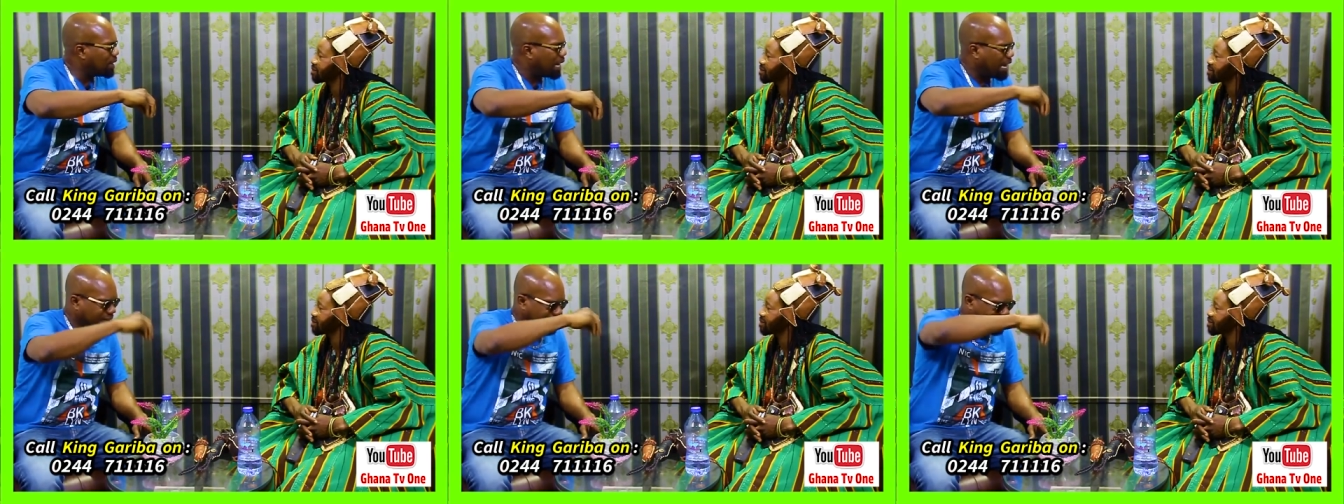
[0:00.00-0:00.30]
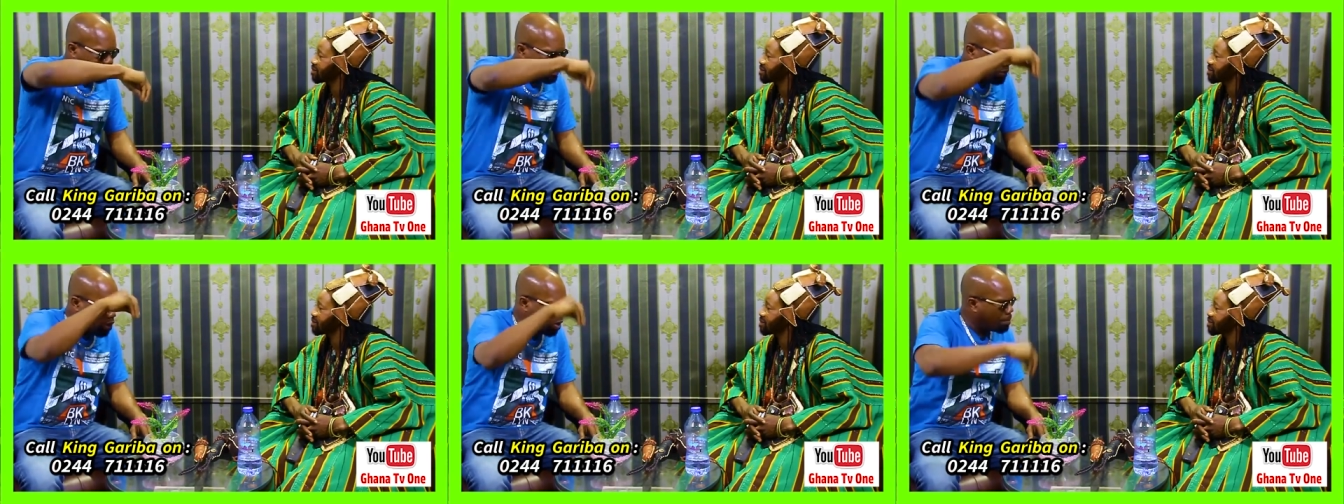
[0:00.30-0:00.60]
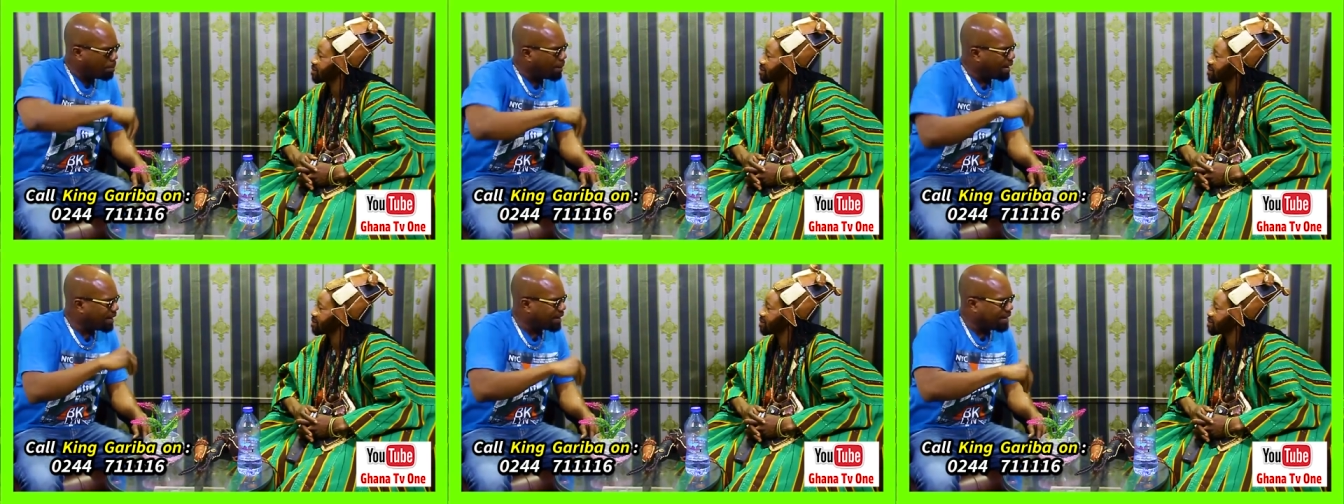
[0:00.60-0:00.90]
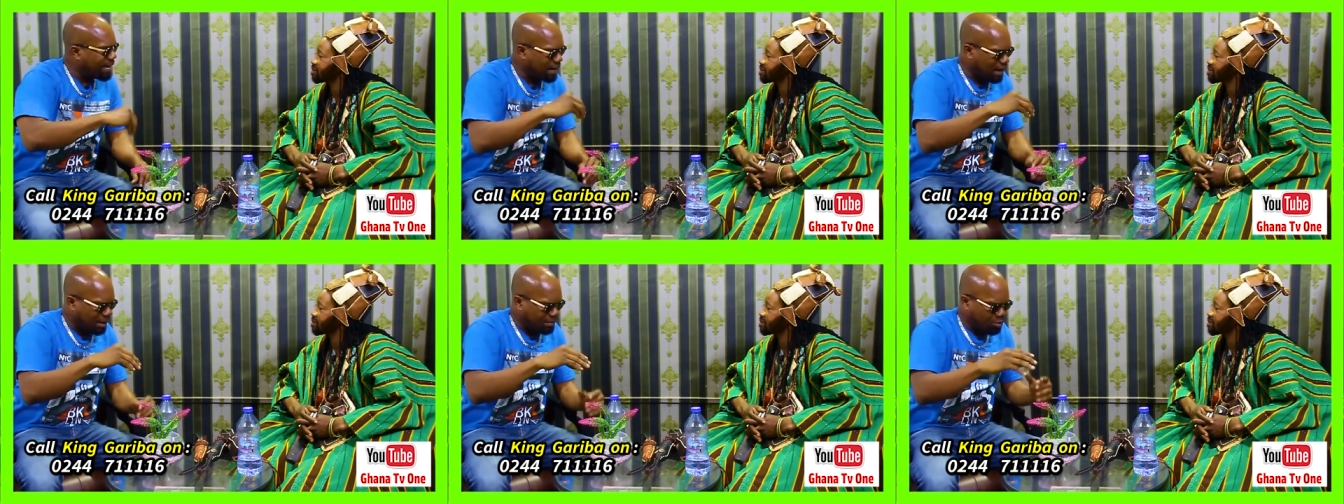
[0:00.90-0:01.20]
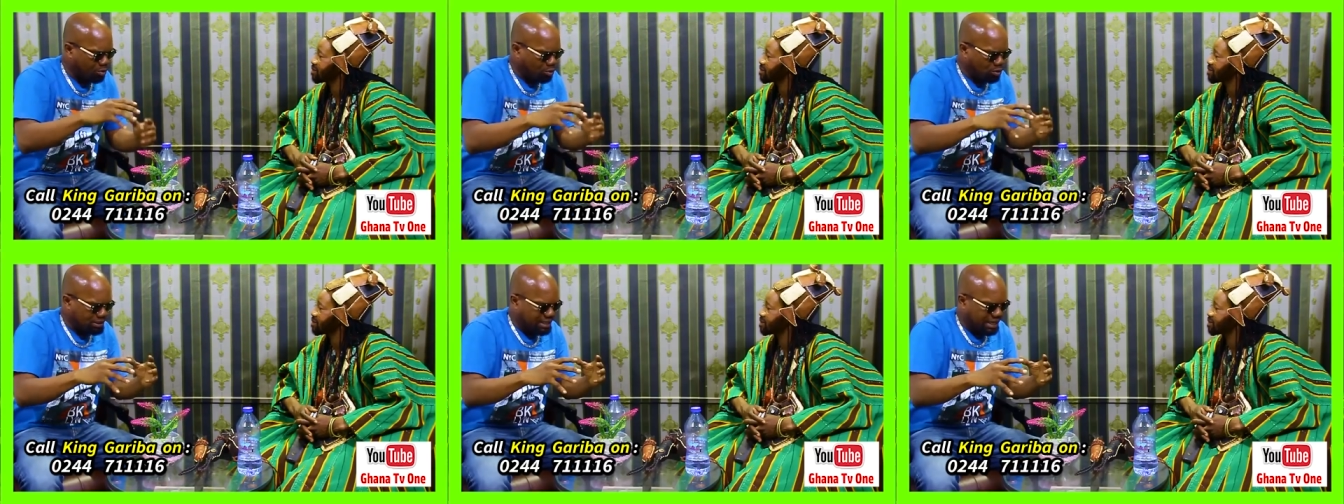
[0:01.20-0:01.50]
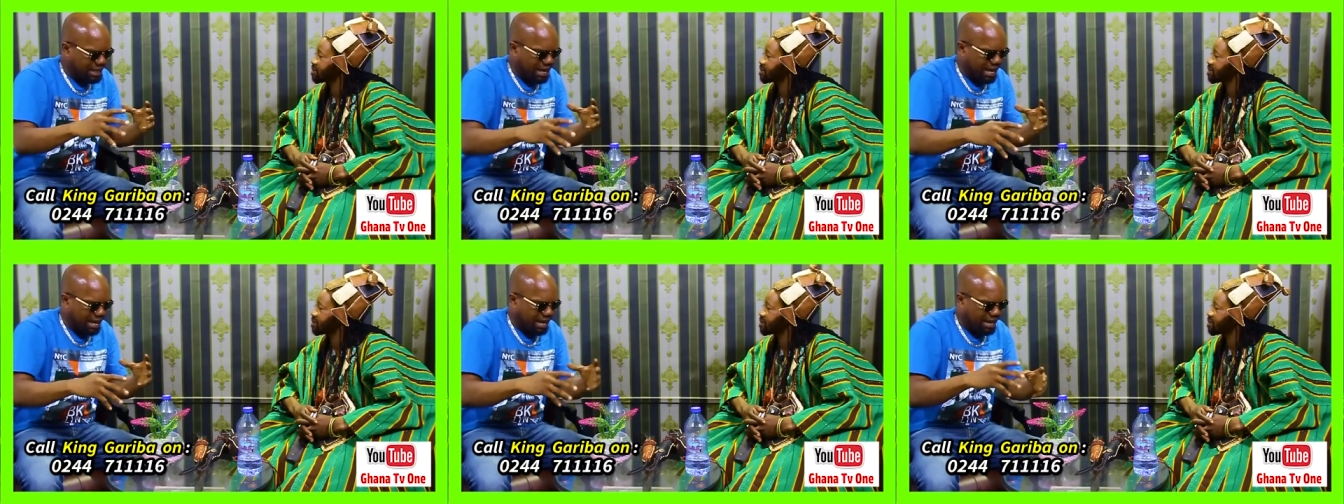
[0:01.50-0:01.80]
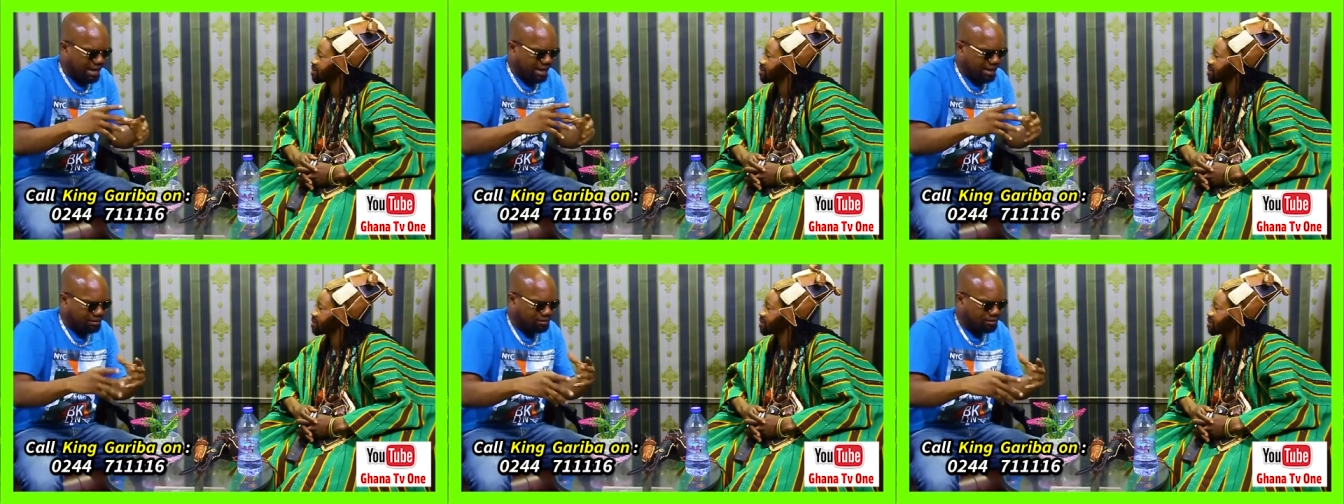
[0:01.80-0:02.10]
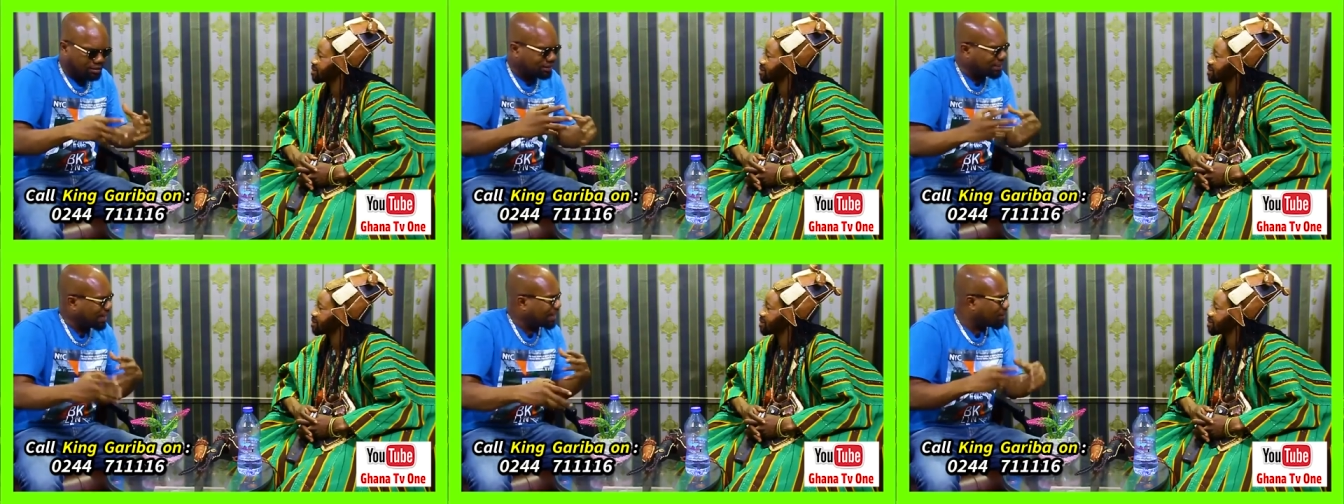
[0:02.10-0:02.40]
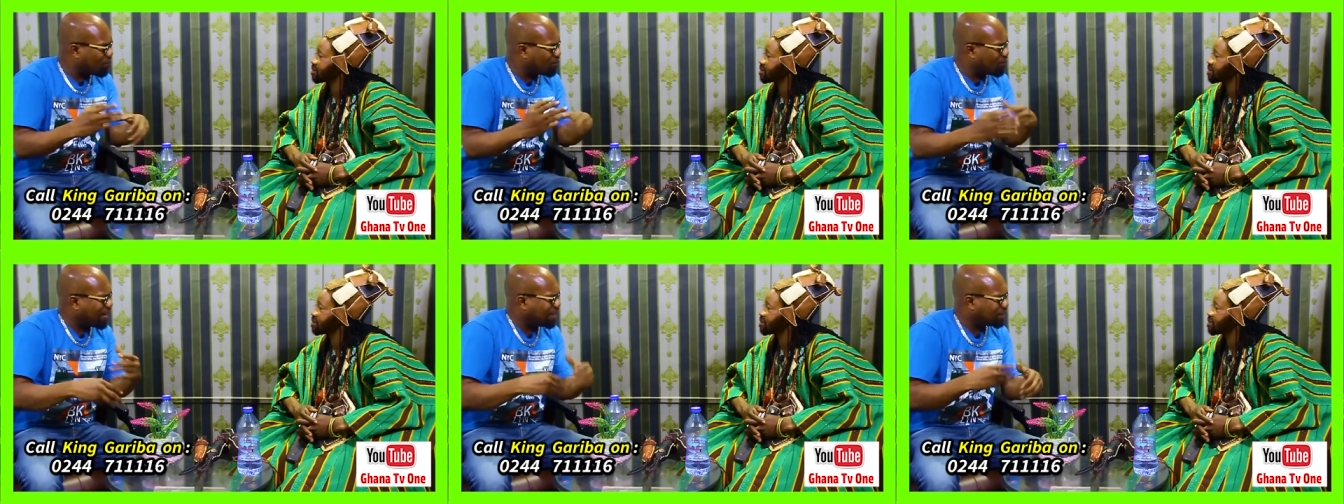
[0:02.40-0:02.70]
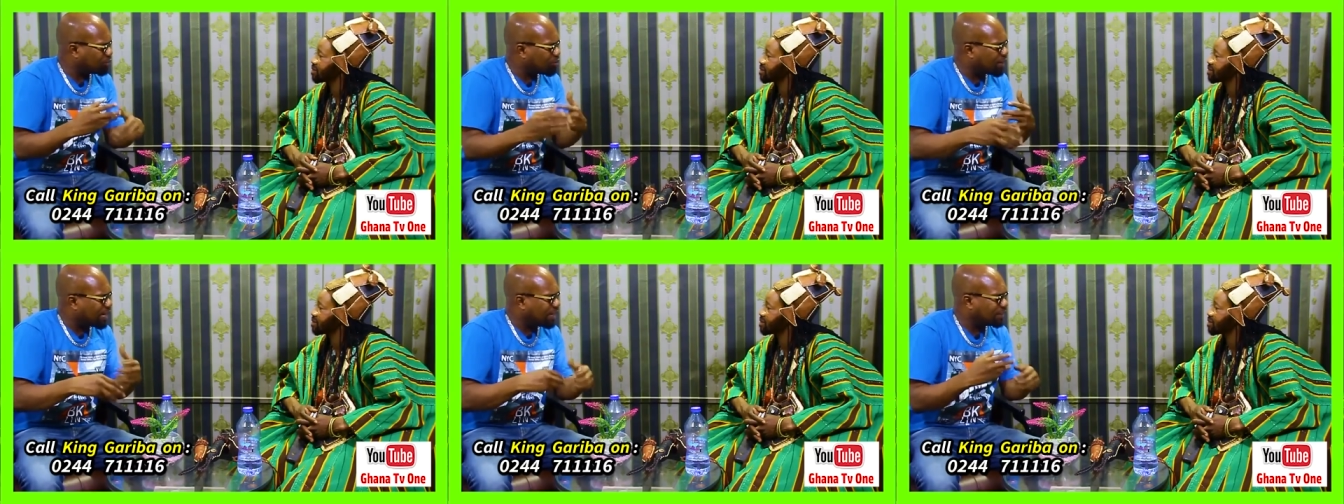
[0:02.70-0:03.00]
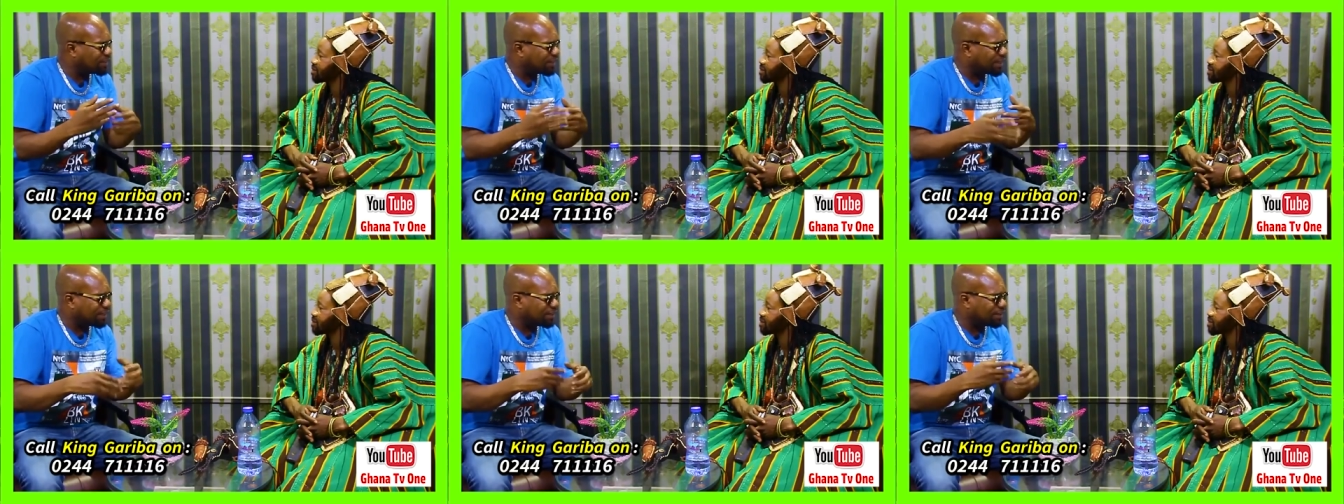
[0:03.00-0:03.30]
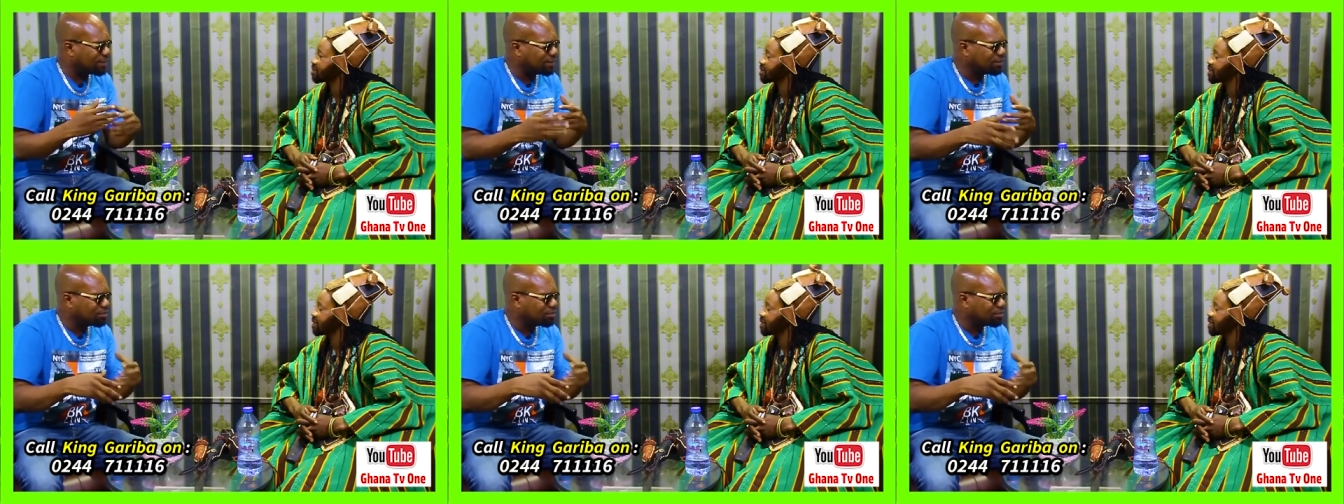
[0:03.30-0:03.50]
at the more my God, I mean, we hear a sacrifice. What can I say?